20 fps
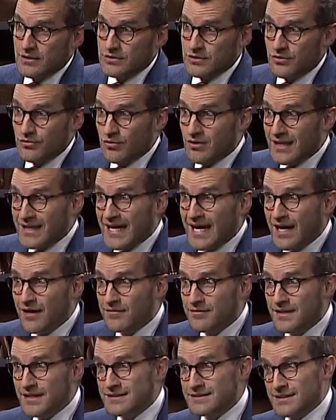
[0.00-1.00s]
So you mm. can
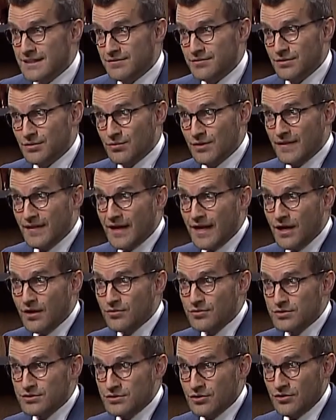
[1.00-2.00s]
have this even
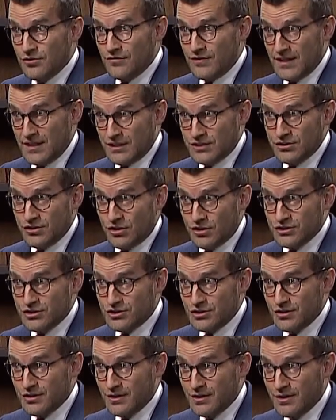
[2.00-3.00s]
without sort of the
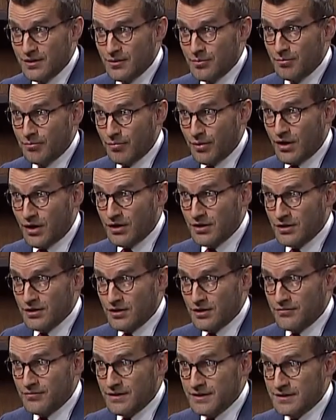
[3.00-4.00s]
exhaustion part
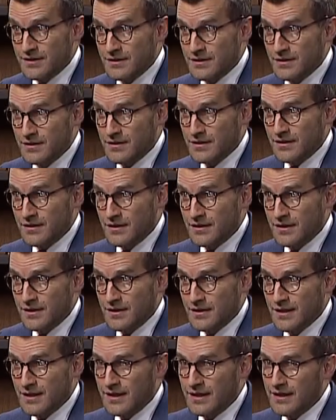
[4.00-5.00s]
of it.
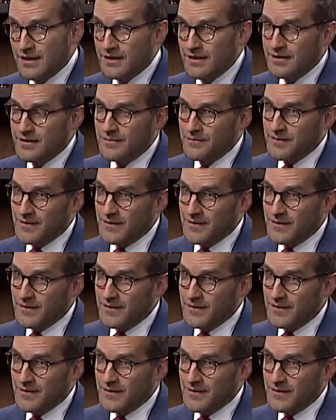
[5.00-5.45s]
Got it. Um,